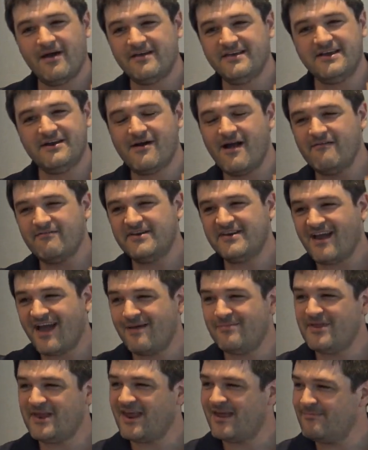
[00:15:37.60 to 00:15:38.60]
every
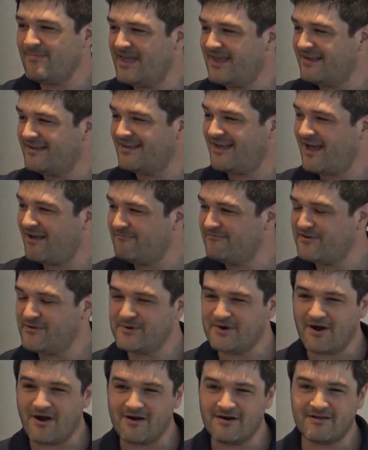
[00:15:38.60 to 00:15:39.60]
time that I view
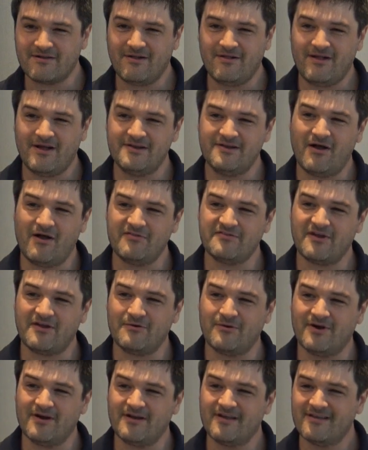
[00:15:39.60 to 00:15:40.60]
an article on
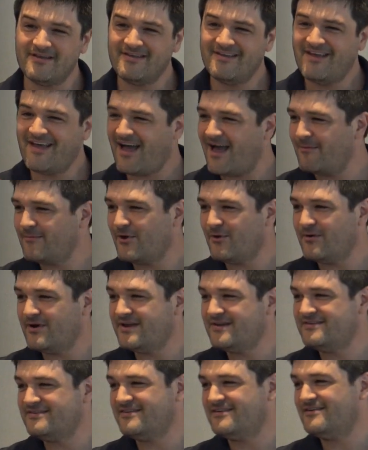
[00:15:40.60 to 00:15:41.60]
yalls.org, I'm
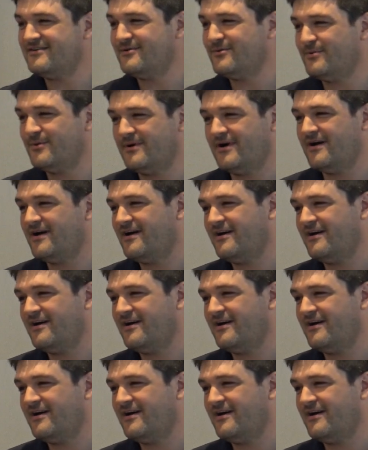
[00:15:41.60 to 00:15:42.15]
going to